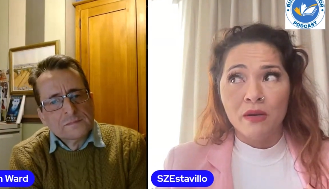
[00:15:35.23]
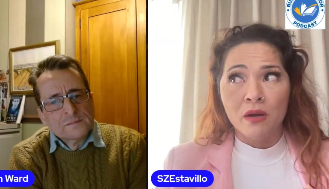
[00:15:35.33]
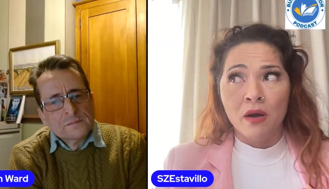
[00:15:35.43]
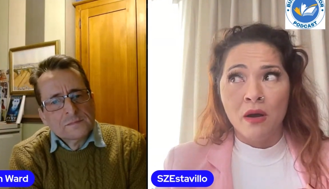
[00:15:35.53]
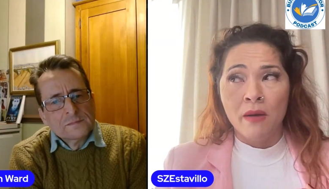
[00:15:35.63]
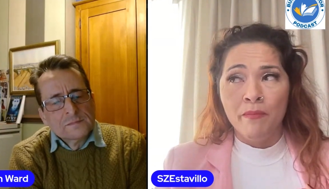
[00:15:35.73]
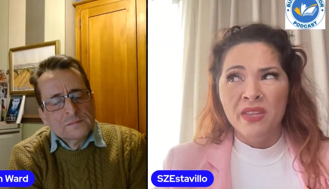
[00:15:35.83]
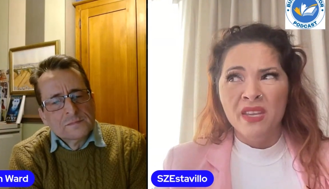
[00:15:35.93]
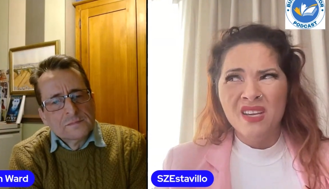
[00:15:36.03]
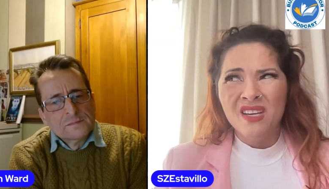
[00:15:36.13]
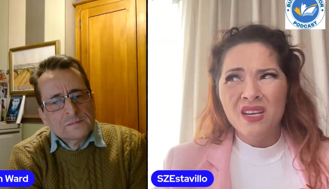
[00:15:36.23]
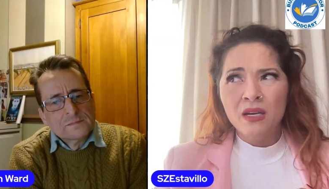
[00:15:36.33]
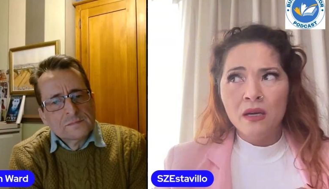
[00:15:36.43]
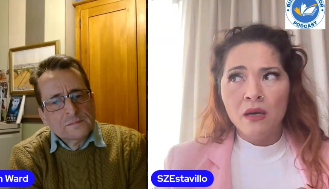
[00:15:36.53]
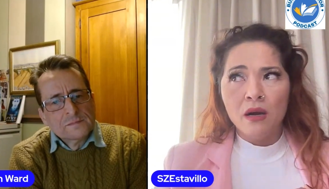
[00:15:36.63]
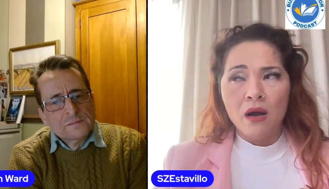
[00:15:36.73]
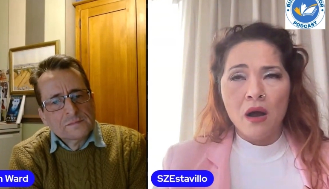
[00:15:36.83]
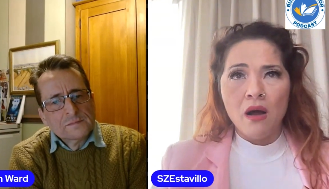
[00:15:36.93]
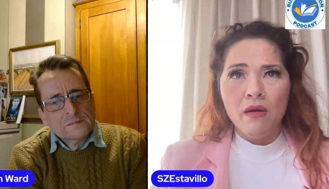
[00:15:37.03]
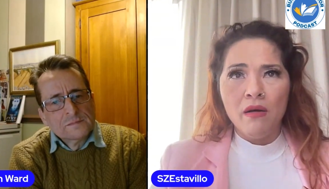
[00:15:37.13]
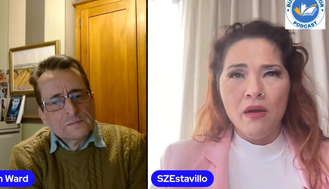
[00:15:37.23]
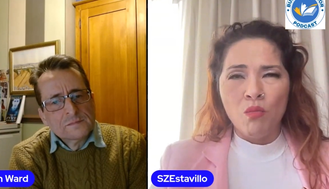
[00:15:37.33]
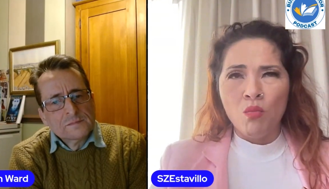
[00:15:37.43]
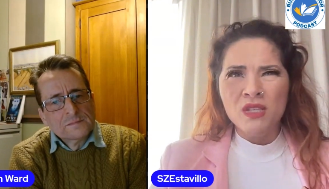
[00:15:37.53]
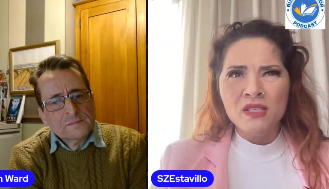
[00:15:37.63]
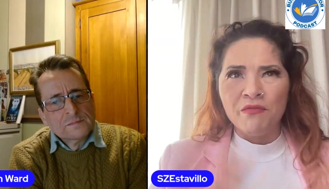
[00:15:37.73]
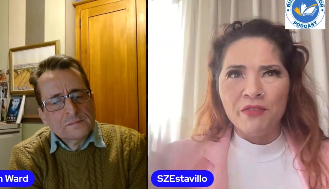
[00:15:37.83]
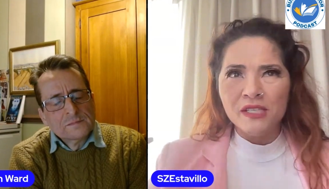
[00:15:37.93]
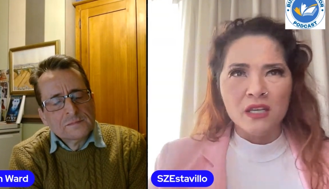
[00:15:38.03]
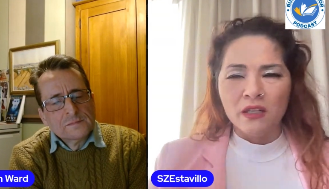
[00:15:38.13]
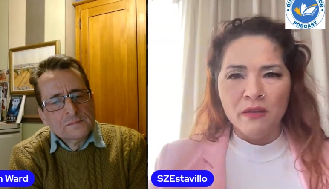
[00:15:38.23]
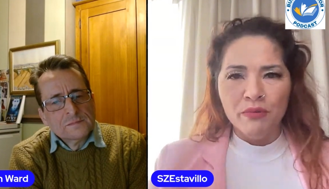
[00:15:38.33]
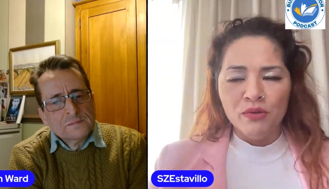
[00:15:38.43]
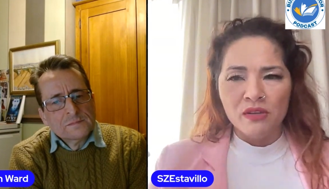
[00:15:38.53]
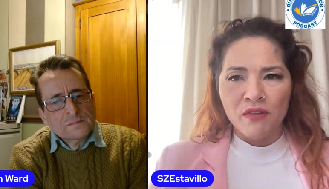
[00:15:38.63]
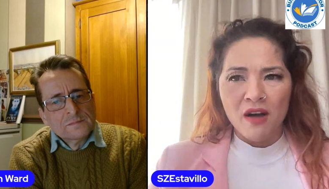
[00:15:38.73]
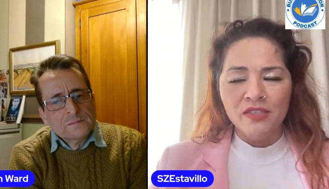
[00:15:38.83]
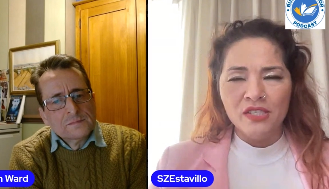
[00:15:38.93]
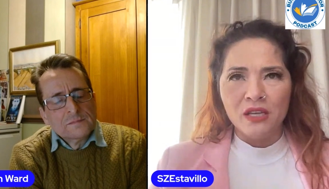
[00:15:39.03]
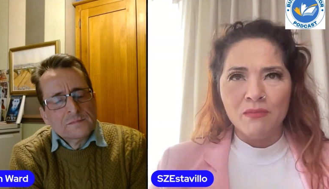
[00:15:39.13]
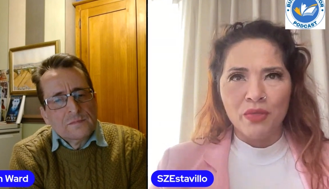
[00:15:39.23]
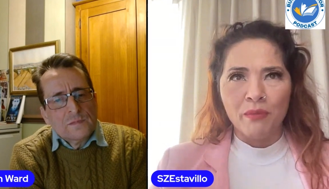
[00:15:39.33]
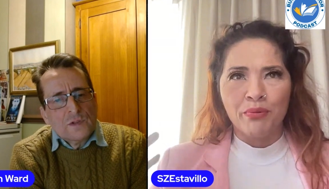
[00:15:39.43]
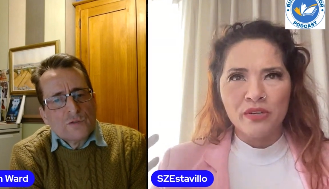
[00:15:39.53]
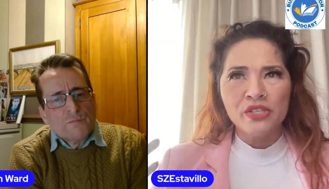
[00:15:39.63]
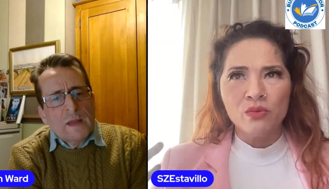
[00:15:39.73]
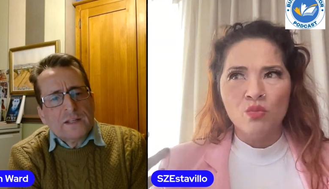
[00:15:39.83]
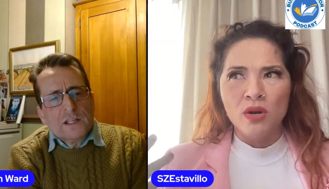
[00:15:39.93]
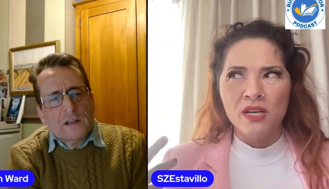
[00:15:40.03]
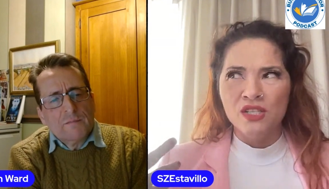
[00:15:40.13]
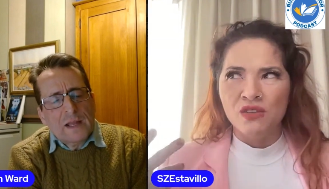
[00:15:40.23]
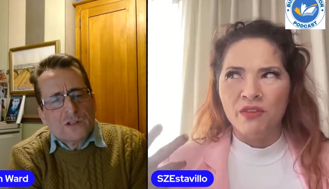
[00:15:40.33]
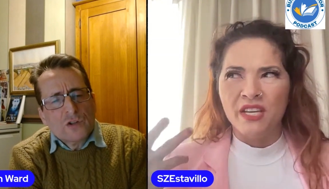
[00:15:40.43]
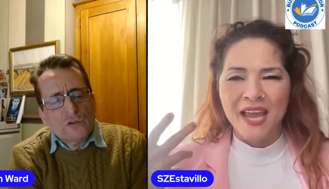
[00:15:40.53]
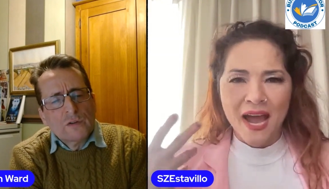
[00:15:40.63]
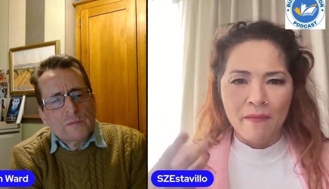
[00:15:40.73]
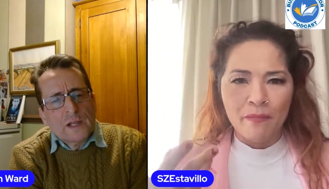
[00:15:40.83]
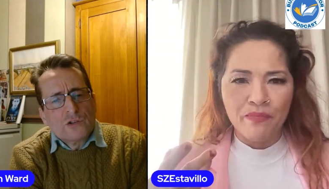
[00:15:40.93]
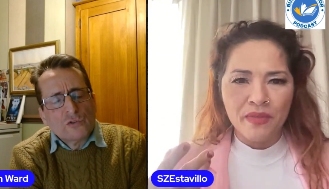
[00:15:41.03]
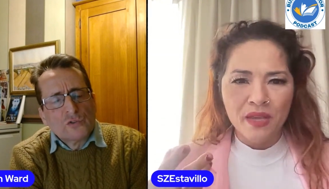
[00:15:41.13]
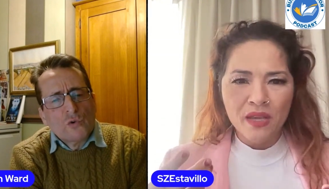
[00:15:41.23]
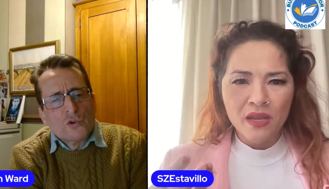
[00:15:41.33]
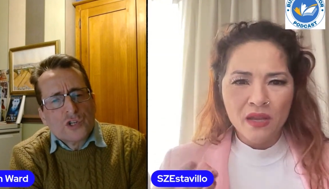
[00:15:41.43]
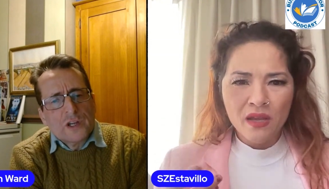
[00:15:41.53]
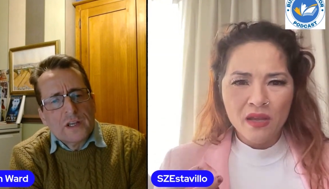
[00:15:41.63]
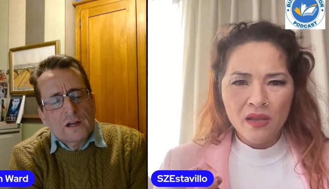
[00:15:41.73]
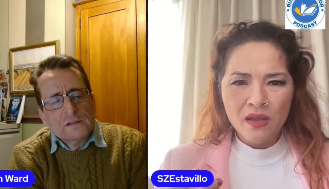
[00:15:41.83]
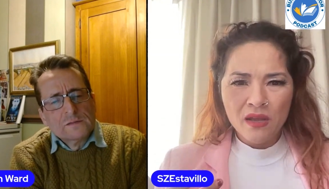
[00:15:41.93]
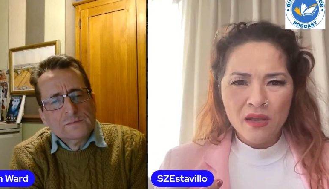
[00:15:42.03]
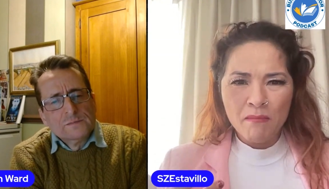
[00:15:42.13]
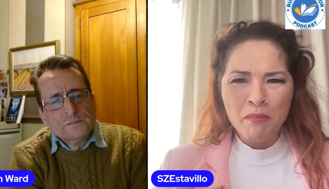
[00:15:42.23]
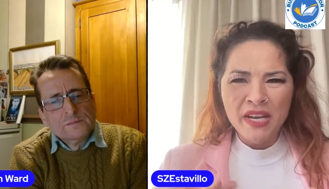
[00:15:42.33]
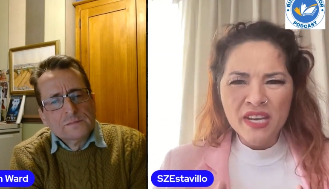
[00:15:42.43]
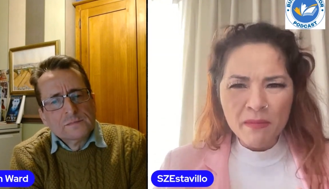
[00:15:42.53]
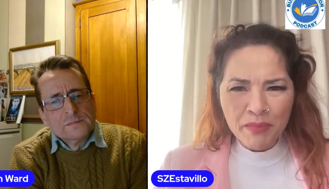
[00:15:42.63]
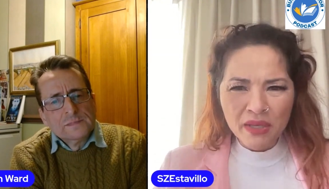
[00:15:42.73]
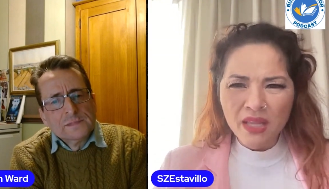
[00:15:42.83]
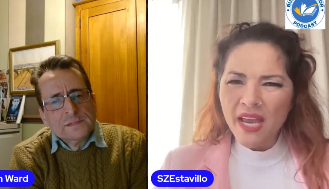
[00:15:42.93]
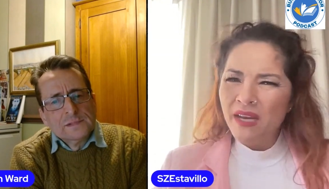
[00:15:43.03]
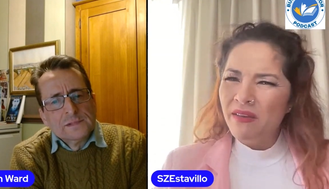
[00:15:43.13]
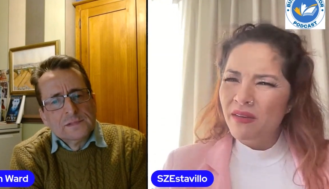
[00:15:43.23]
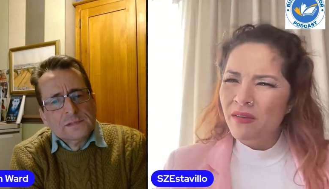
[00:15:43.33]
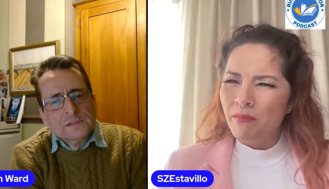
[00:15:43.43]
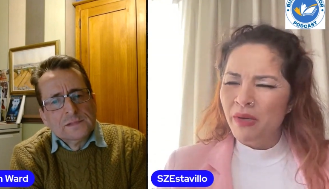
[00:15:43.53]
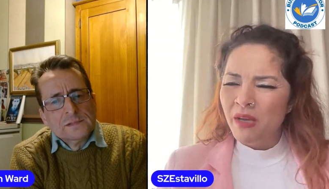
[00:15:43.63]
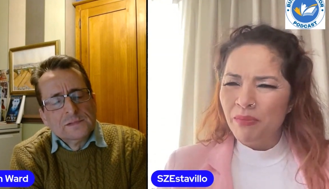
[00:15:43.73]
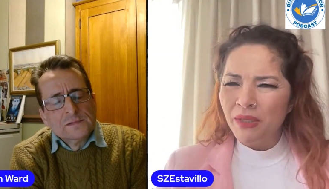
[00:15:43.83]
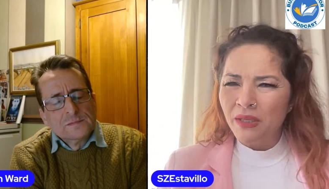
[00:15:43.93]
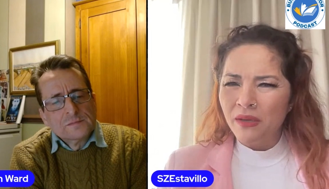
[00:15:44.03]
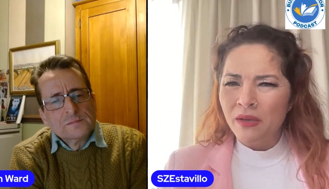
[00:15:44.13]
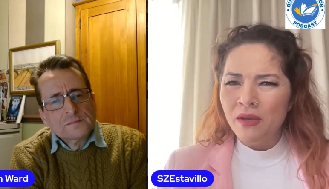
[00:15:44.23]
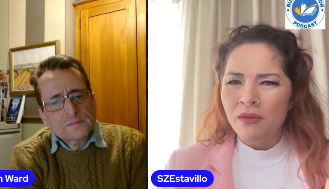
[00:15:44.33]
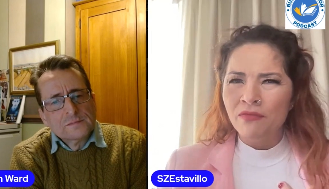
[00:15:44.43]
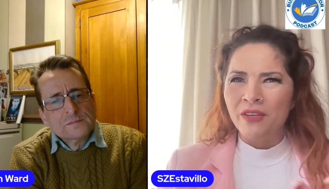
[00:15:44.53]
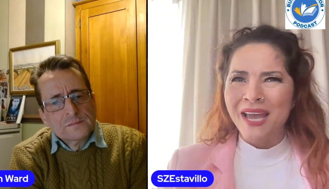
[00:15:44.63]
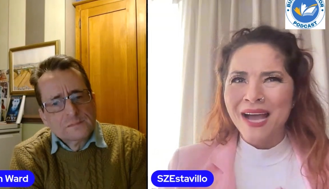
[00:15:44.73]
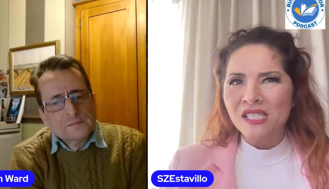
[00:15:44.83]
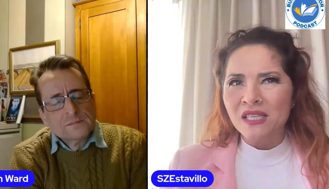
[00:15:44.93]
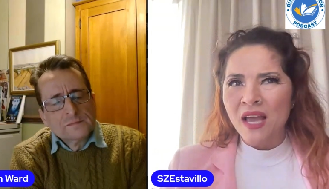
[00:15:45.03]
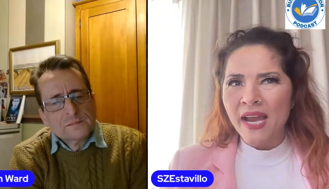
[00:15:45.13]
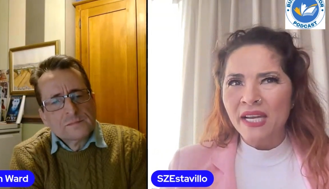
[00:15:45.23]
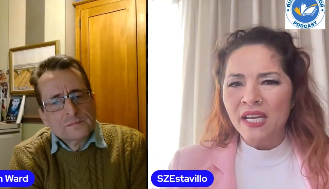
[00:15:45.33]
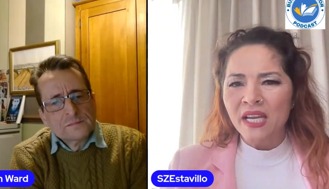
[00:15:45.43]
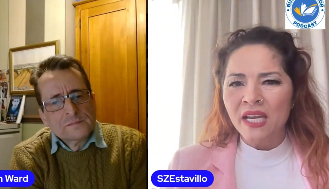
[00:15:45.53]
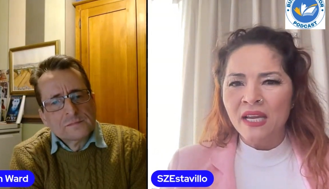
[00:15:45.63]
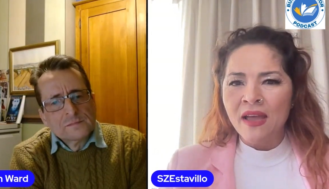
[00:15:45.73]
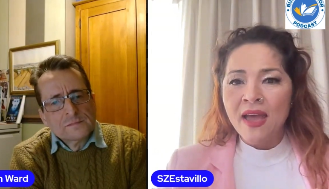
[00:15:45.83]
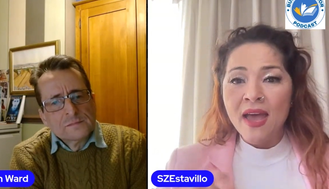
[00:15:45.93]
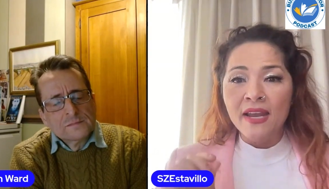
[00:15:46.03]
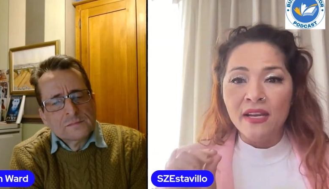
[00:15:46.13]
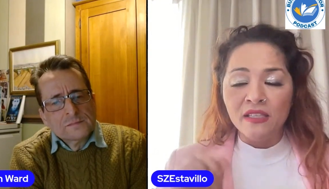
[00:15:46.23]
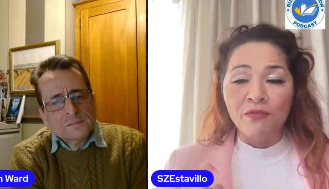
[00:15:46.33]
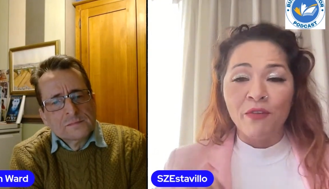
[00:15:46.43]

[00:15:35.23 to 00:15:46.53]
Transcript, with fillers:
Speaker 1: um, wasn't physically abusive, obviously, but the person yeah, was
Speaker 2: yeah, torture, yeah.
Speaker 1: Manipulative, manipulative, gaslighting. And it's